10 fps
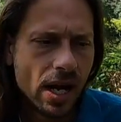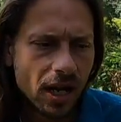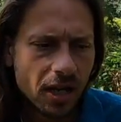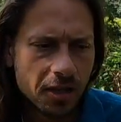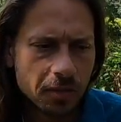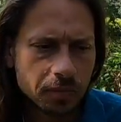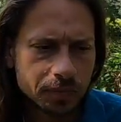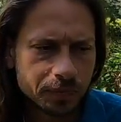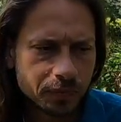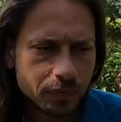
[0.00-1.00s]

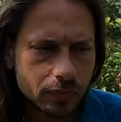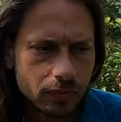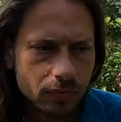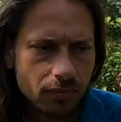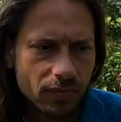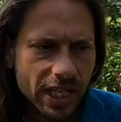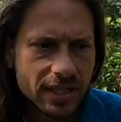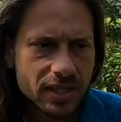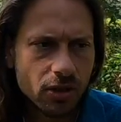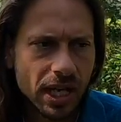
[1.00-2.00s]
And
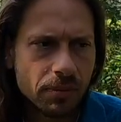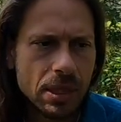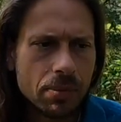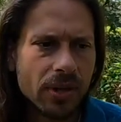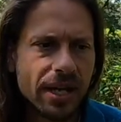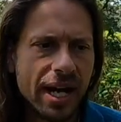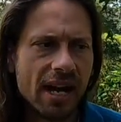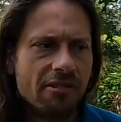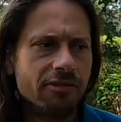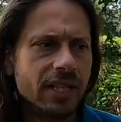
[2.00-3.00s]
so like people that
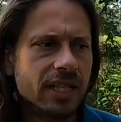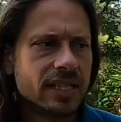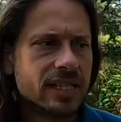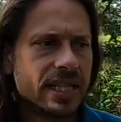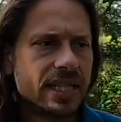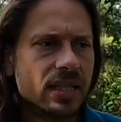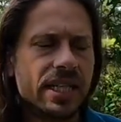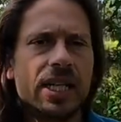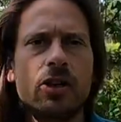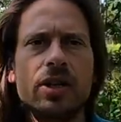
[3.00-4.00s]
have Venus in
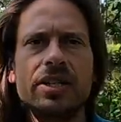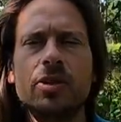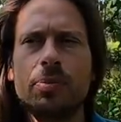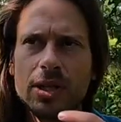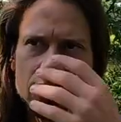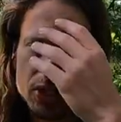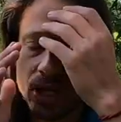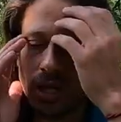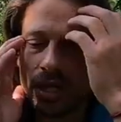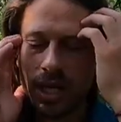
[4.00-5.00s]
Leo in their birth
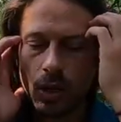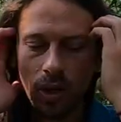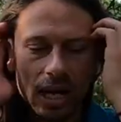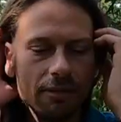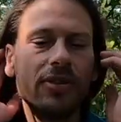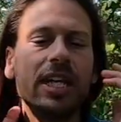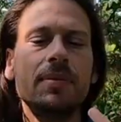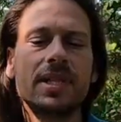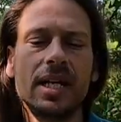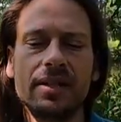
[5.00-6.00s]
chart will have
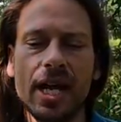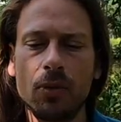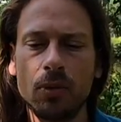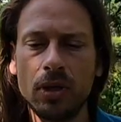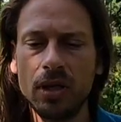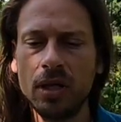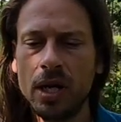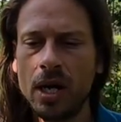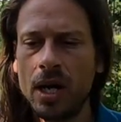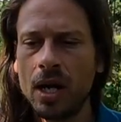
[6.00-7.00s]
themes like that where,
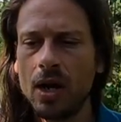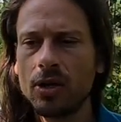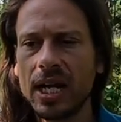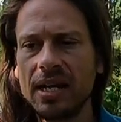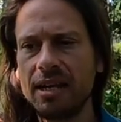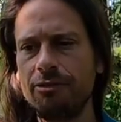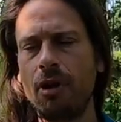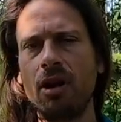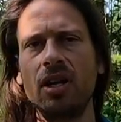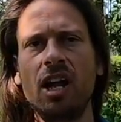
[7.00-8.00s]
okay, they
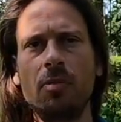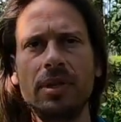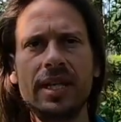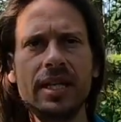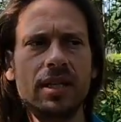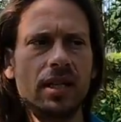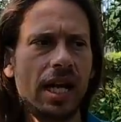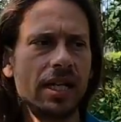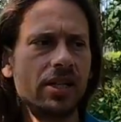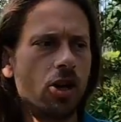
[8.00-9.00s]
fall in love, but then they're
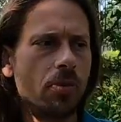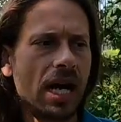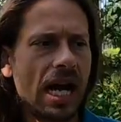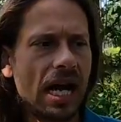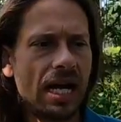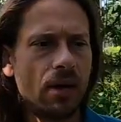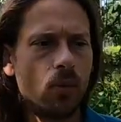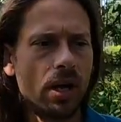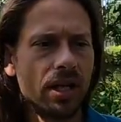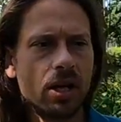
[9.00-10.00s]
like, no, but I
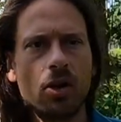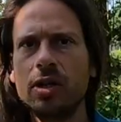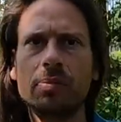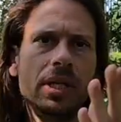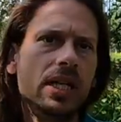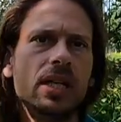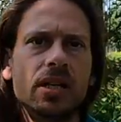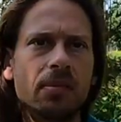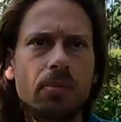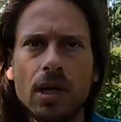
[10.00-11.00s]
want to go and
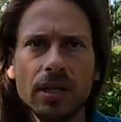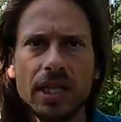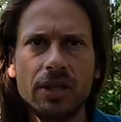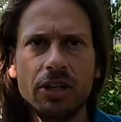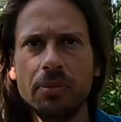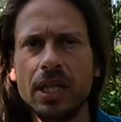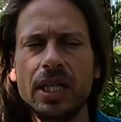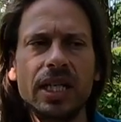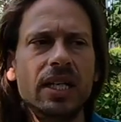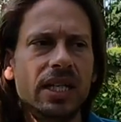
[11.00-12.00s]
be a monk, you know what I mean,
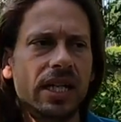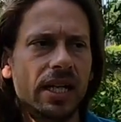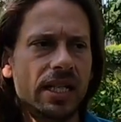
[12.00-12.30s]
in India.